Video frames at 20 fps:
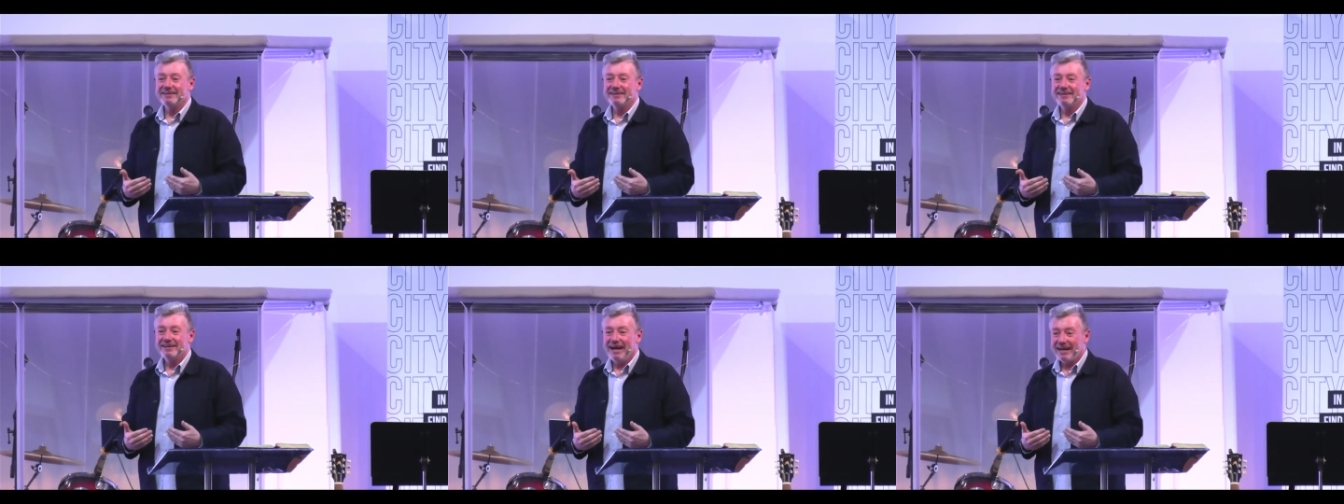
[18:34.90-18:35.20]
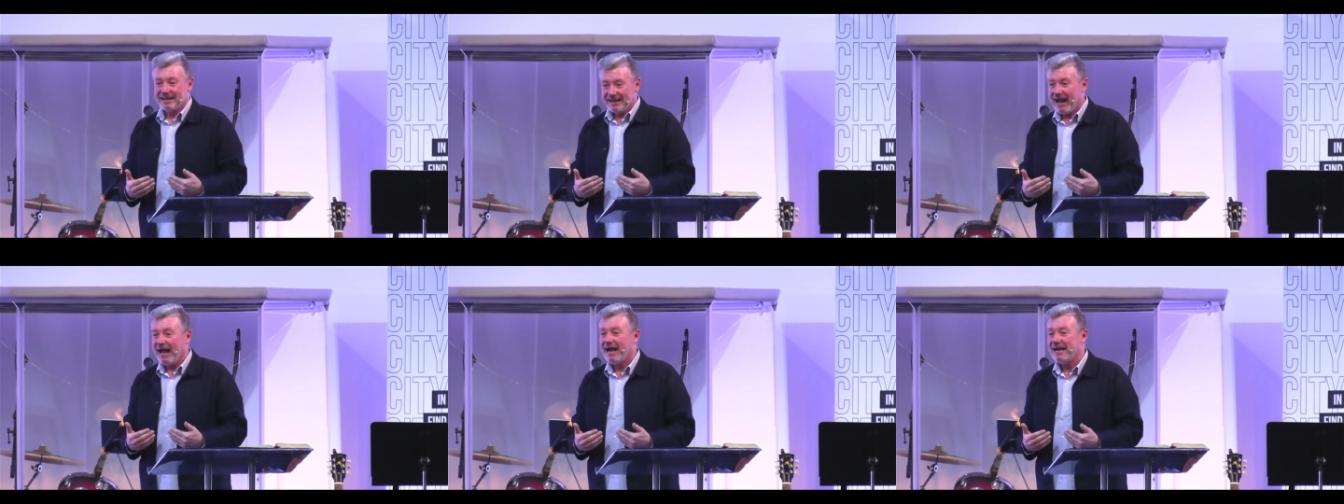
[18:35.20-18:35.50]
a
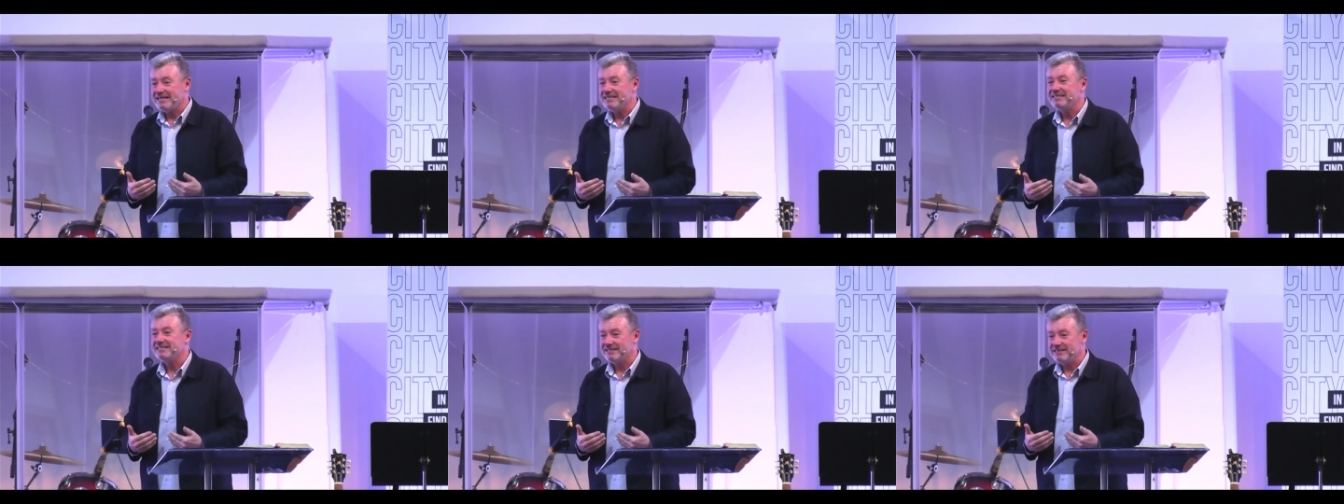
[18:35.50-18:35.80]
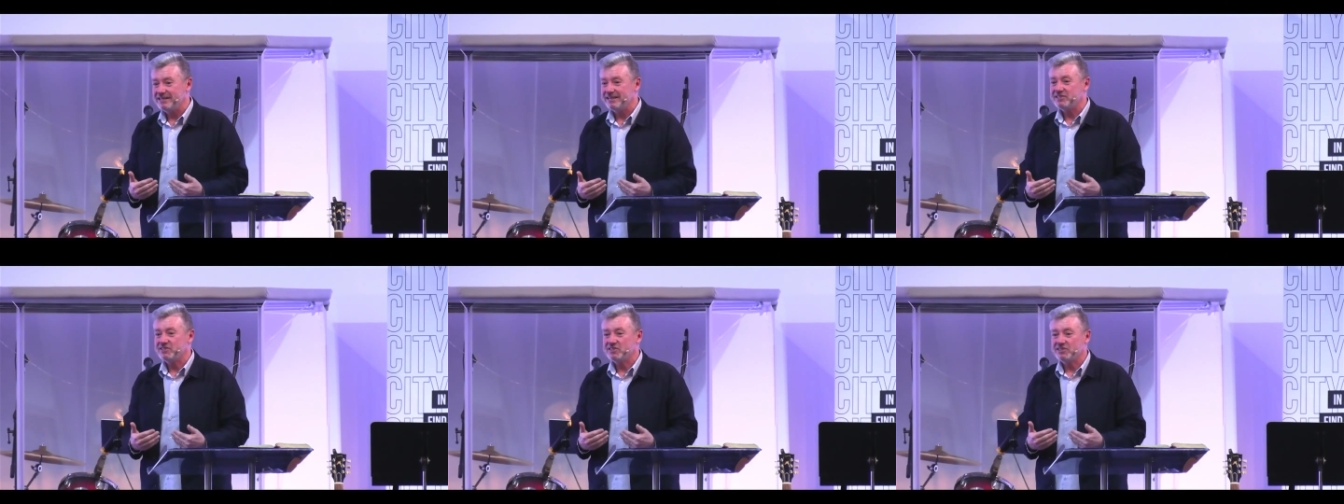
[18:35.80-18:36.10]

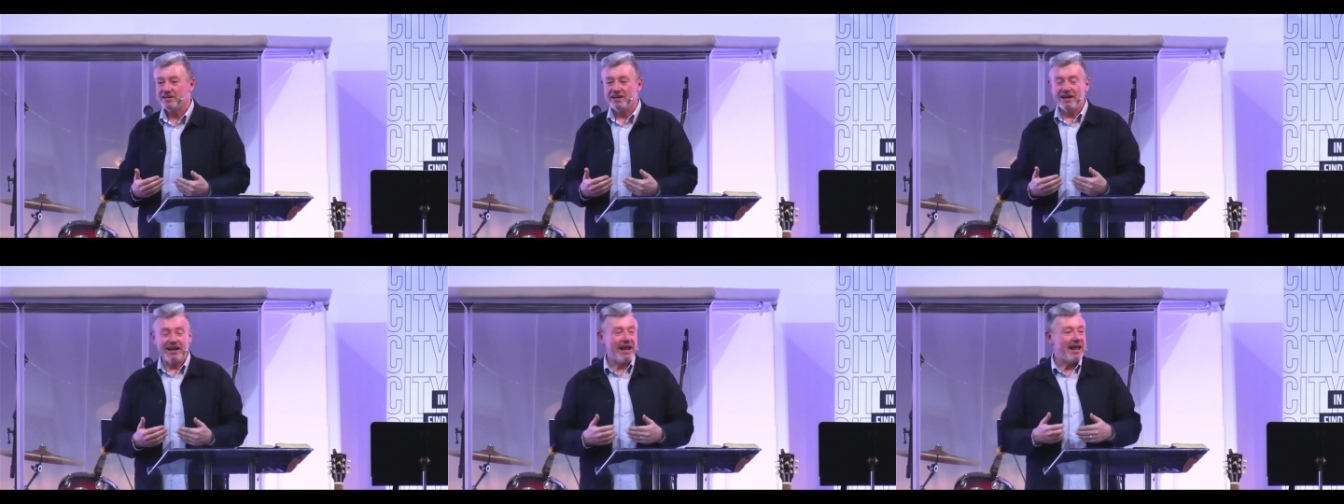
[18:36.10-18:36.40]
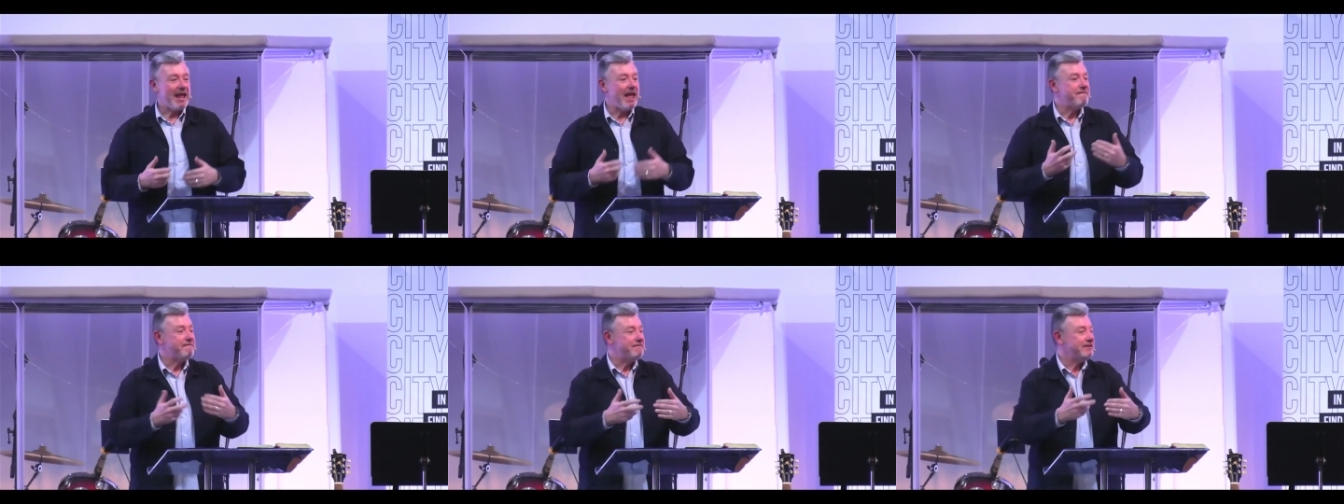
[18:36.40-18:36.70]
kindness
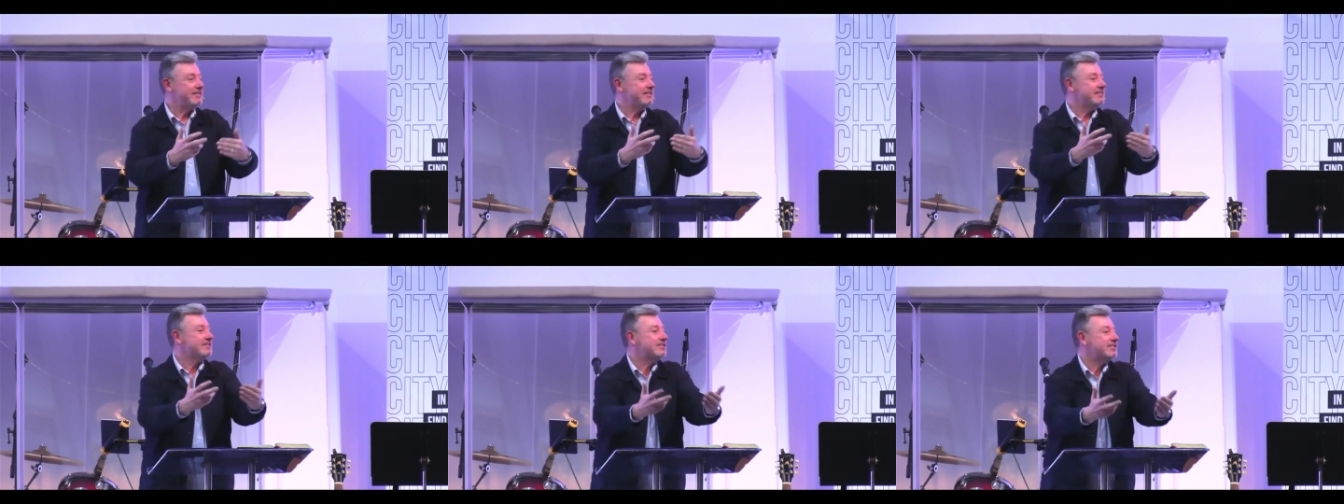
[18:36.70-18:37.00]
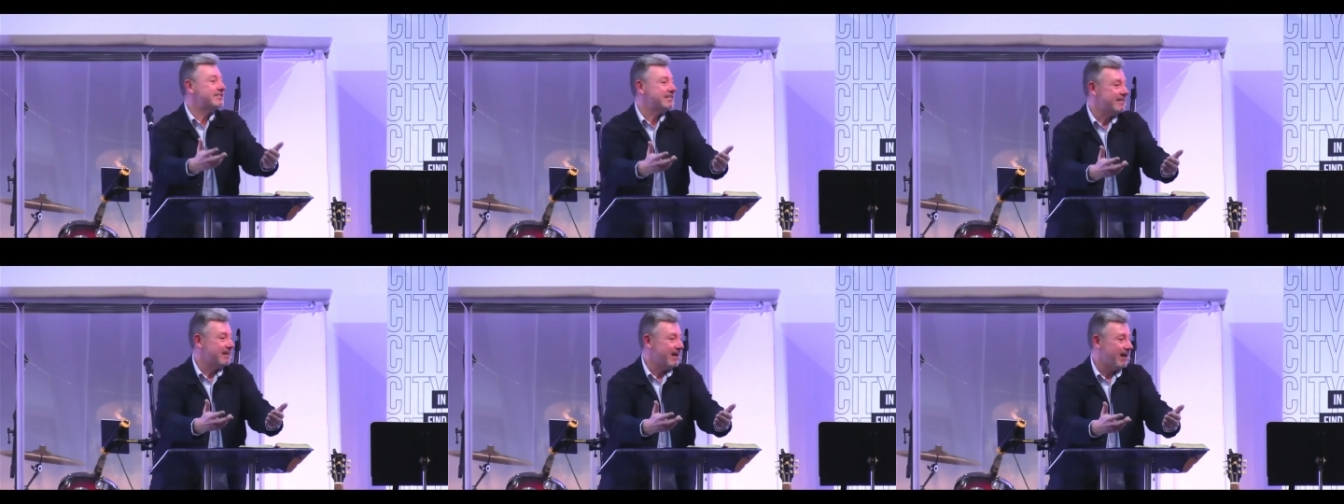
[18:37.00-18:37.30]
evidenced
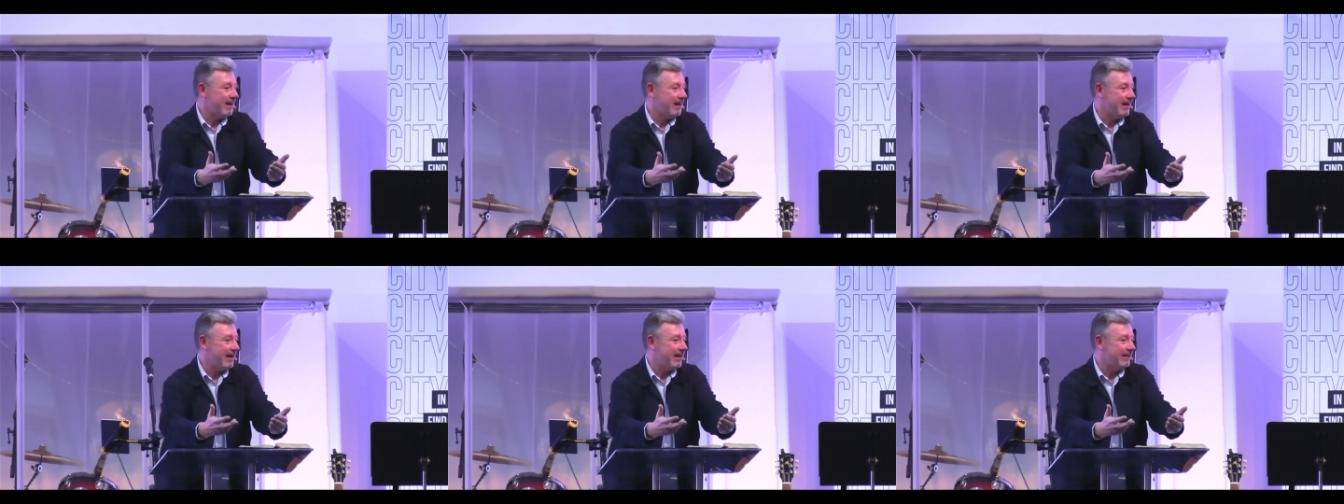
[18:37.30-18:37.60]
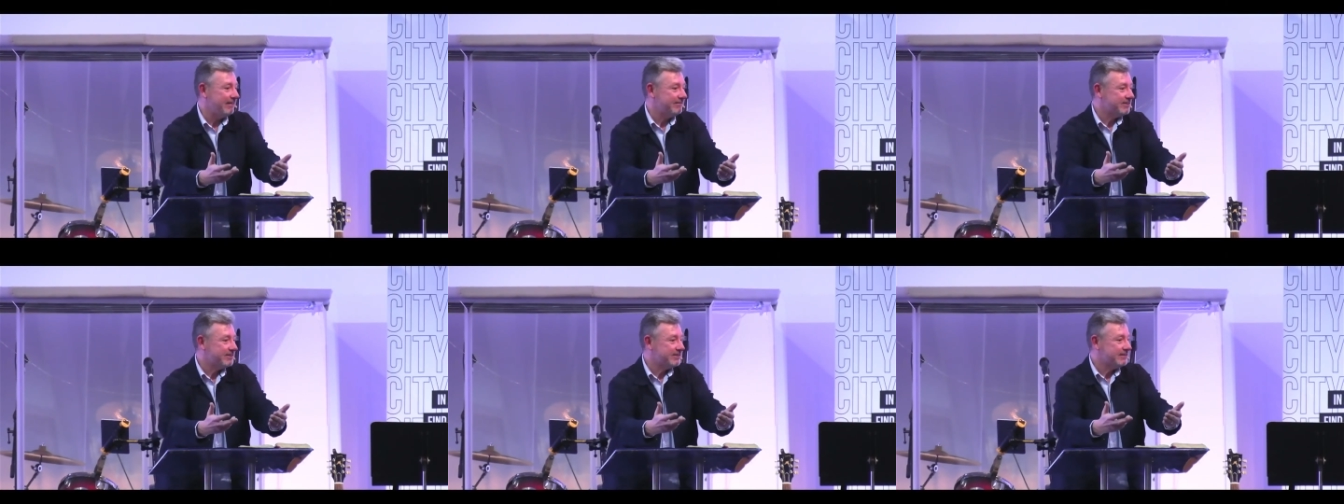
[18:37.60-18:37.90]
in our
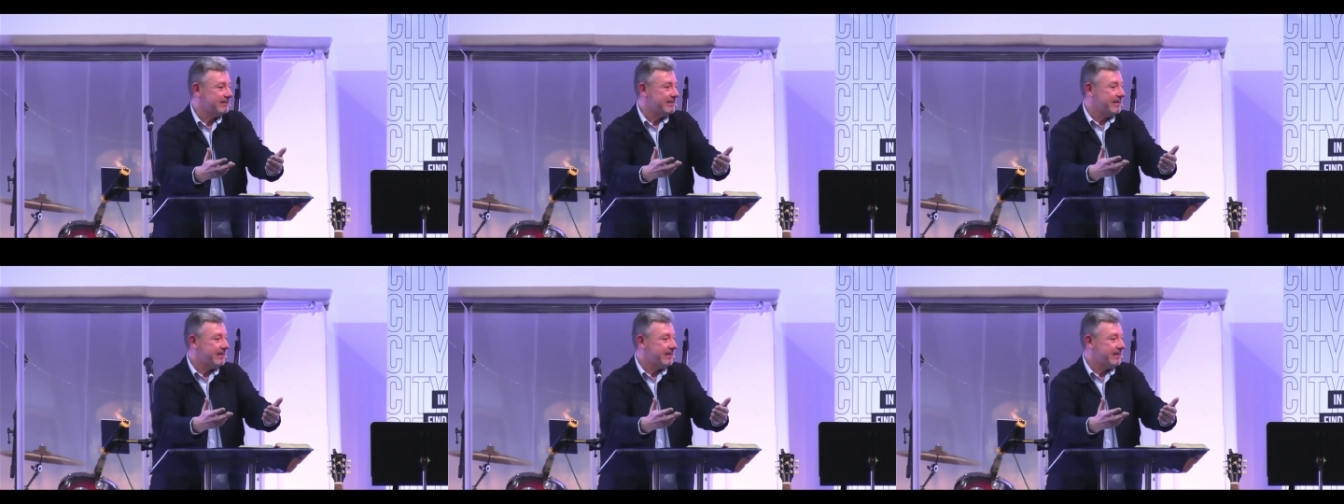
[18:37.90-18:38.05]
lives?